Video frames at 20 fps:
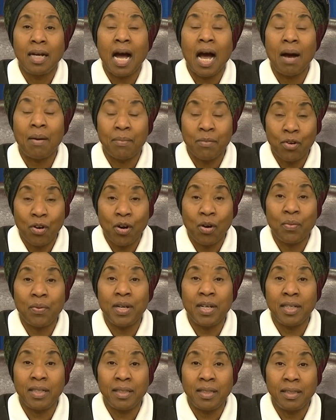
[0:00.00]
I'm
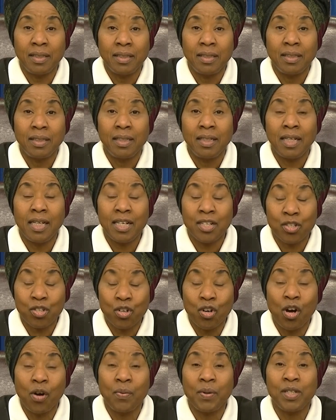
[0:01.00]
going, he's
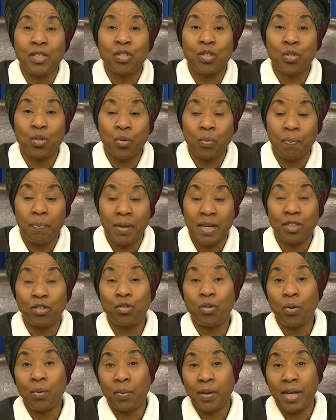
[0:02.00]
going to make
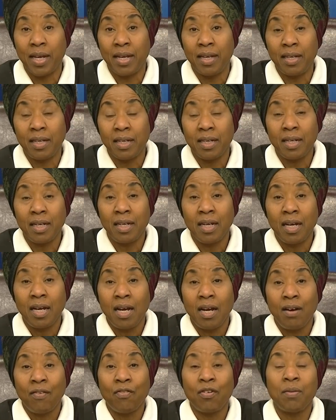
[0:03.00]
the way
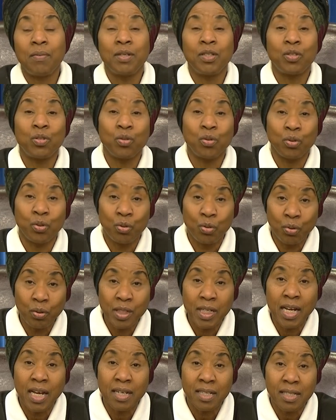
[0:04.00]
for me to do
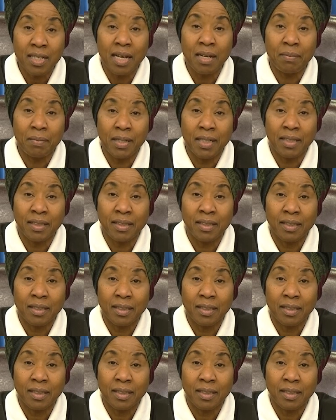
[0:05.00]
the assignment,